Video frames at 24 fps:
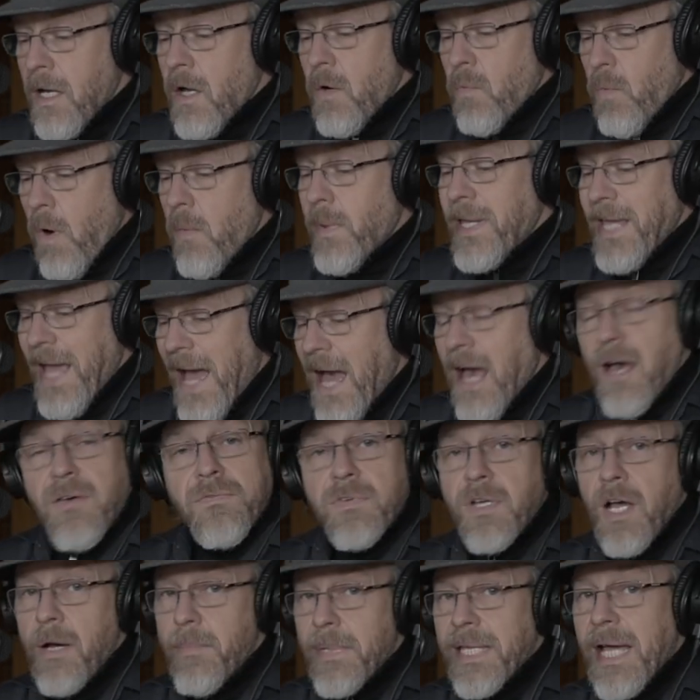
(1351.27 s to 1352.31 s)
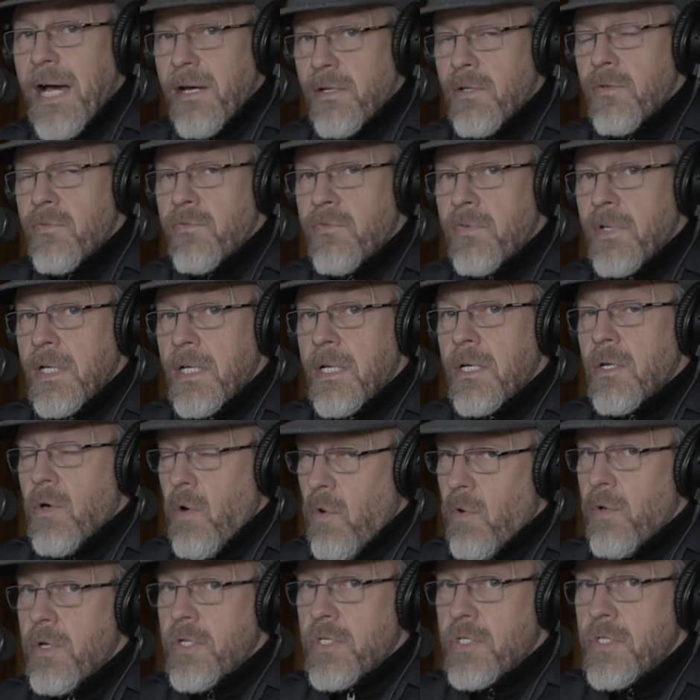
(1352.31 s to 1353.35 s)
What we have coming out of
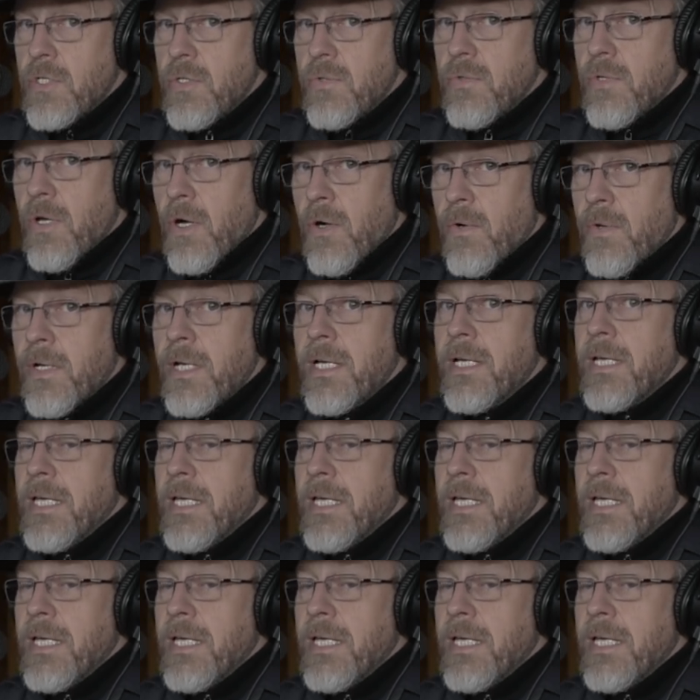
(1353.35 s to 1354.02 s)
chorus 2, though,